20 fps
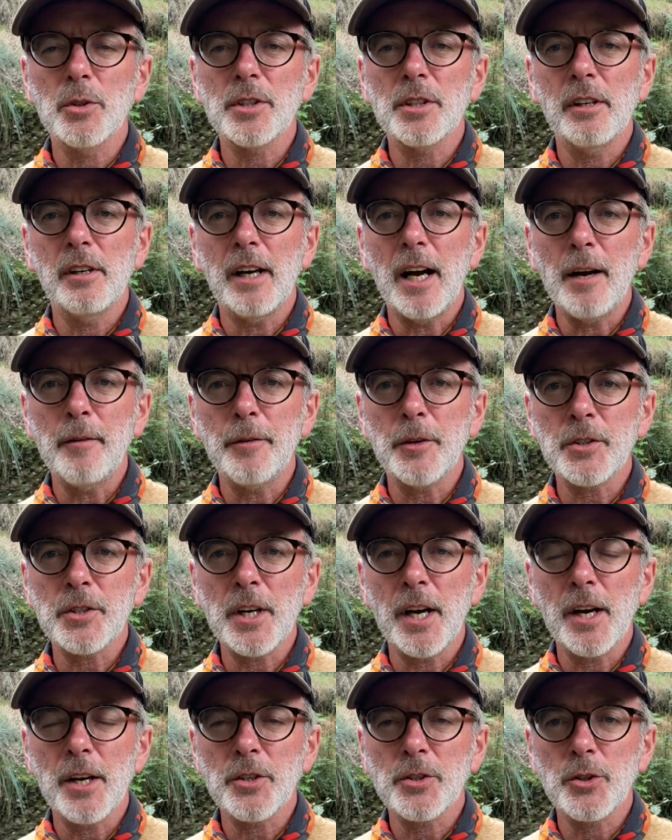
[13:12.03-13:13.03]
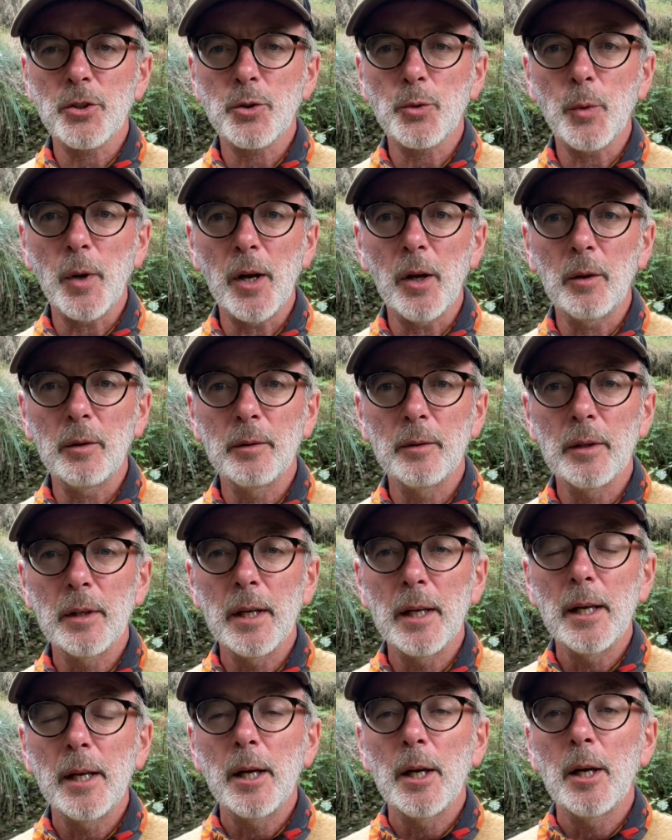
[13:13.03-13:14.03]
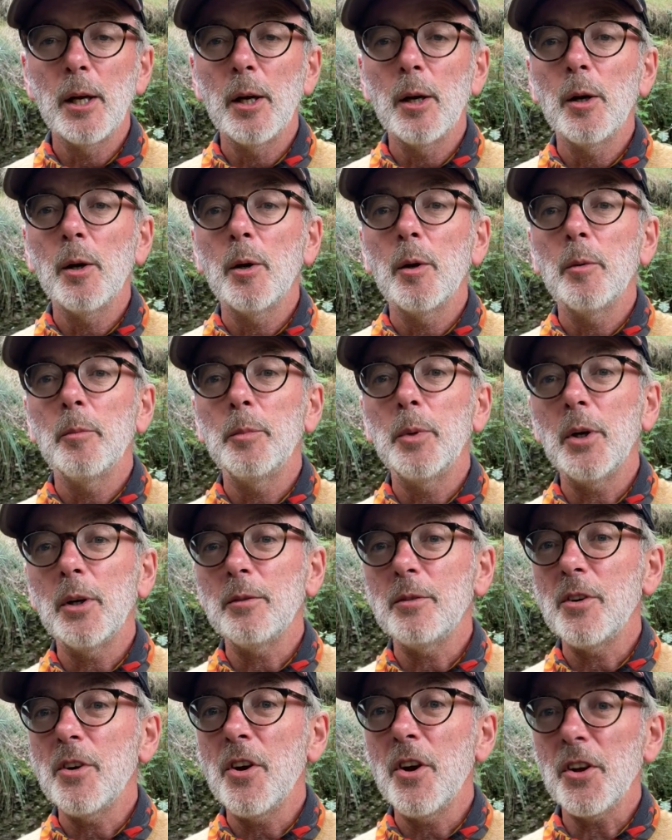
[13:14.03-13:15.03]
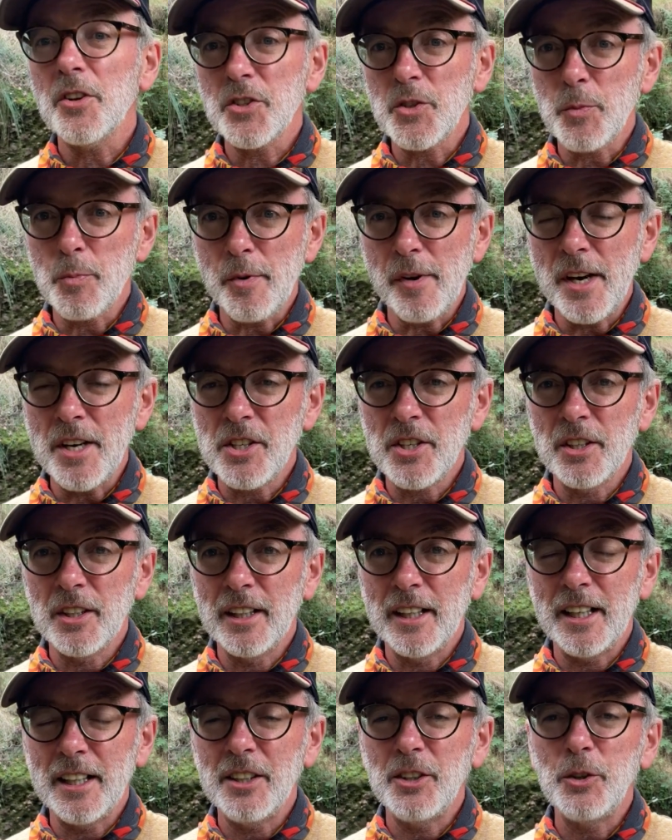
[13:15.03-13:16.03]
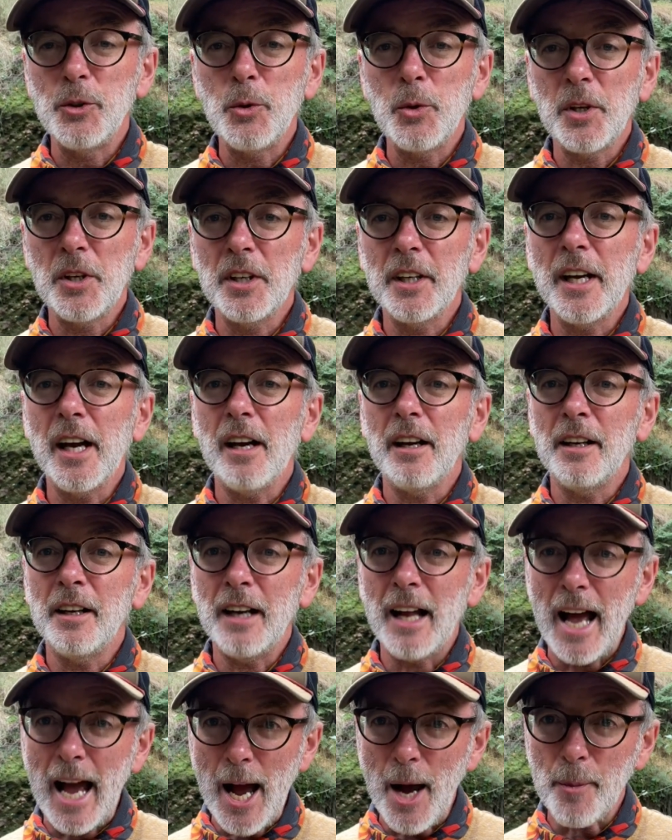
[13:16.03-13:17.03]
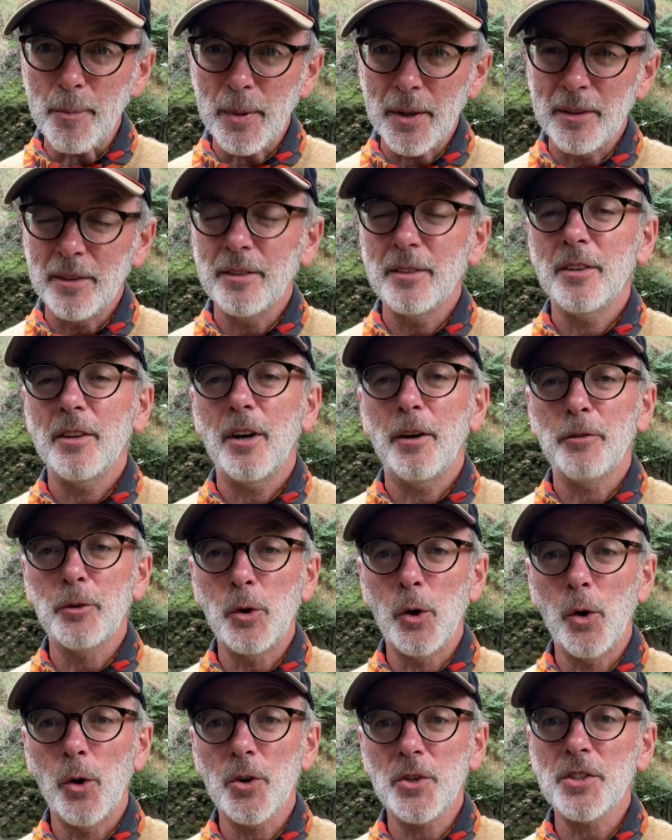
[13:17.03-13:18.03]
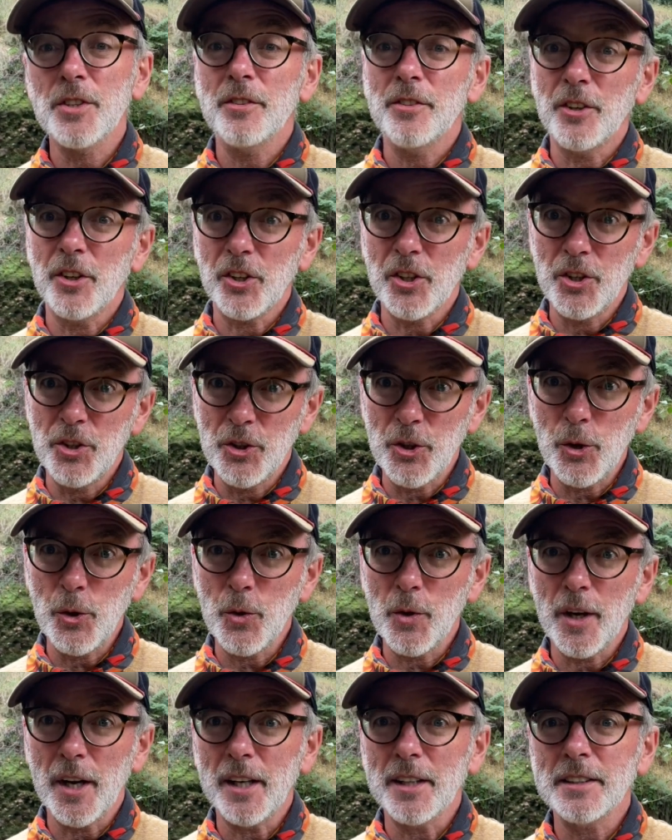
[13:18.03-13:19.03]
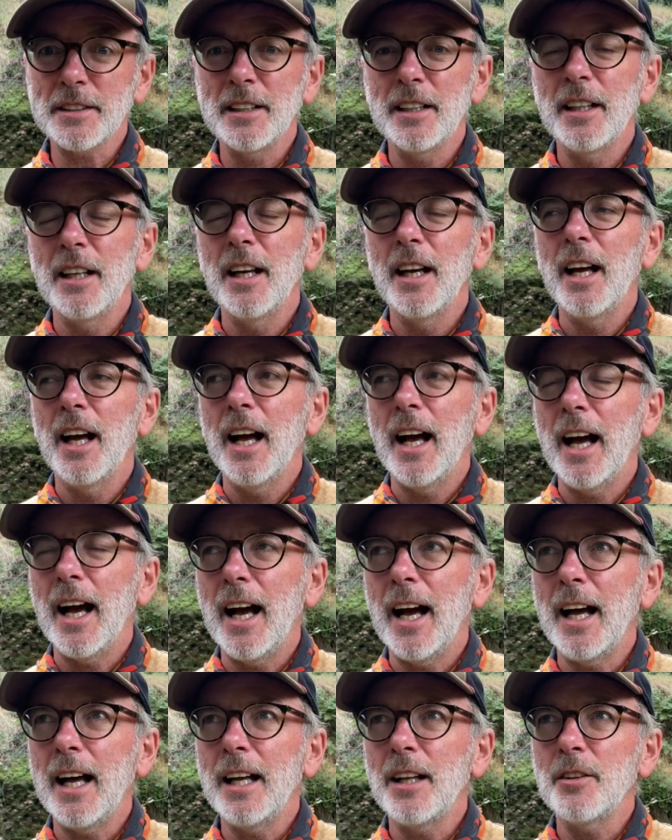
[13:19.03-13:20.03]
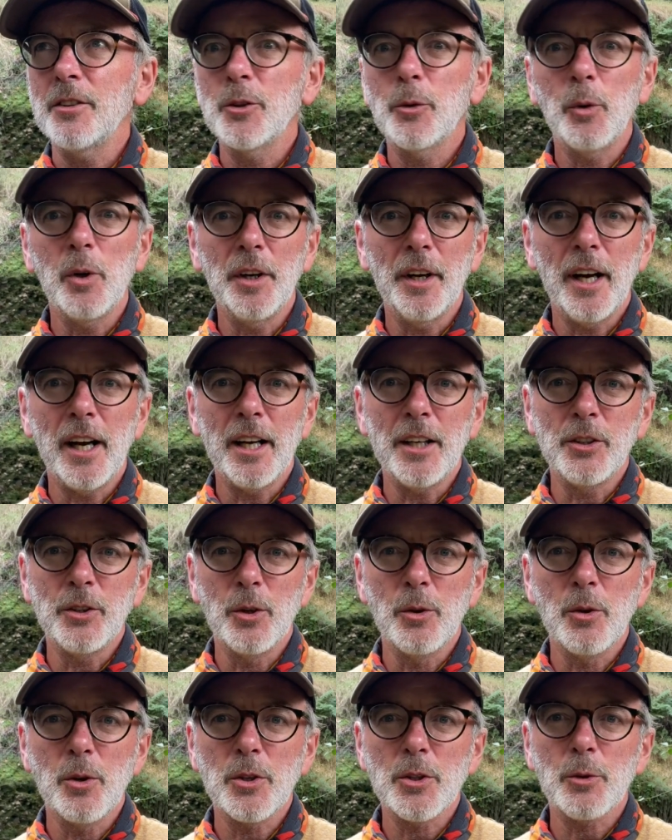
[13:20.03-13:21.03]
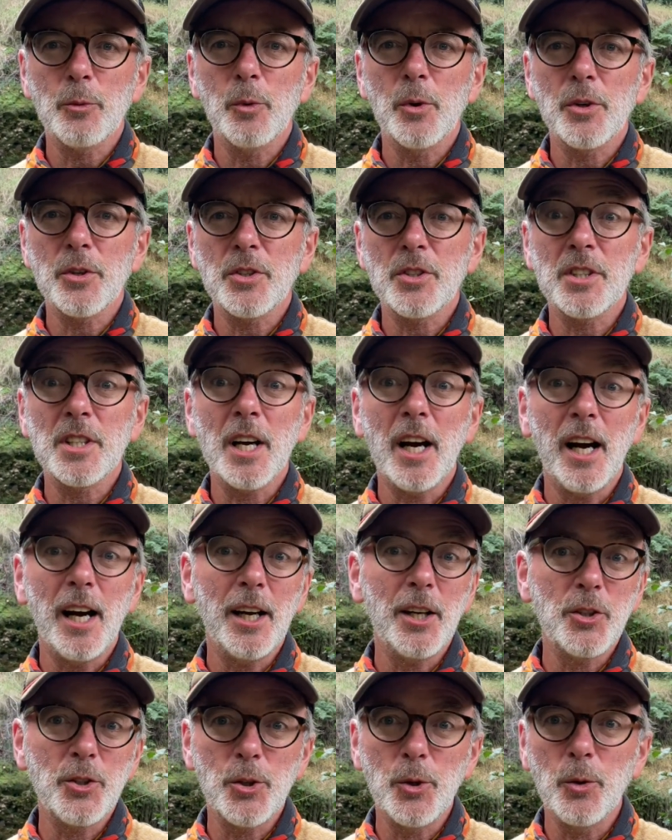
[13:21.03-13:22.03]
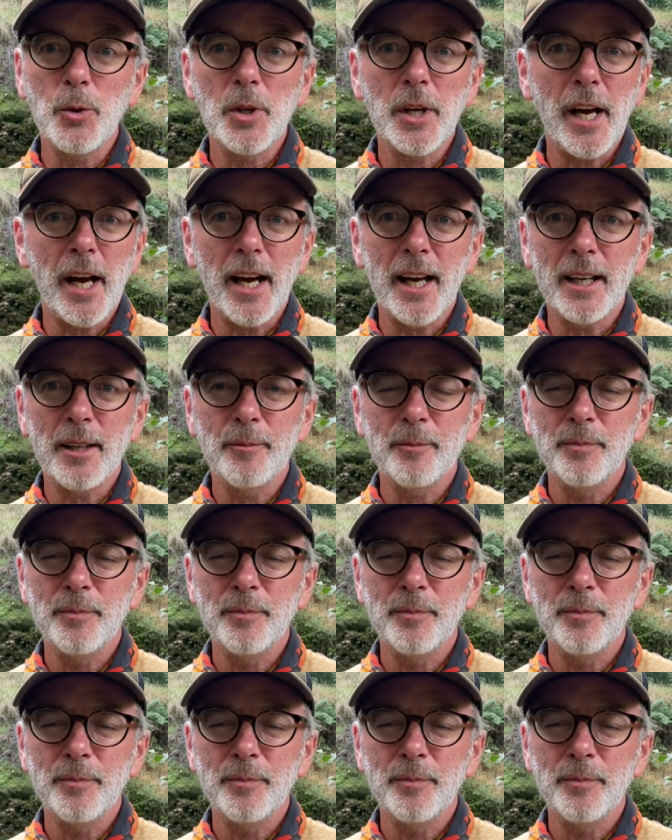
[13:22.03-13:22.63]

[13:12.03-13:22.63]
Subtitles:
are advertised as well. But not surprisingly, you can get an app, of course, that can do that. And the one I used was Tide UK.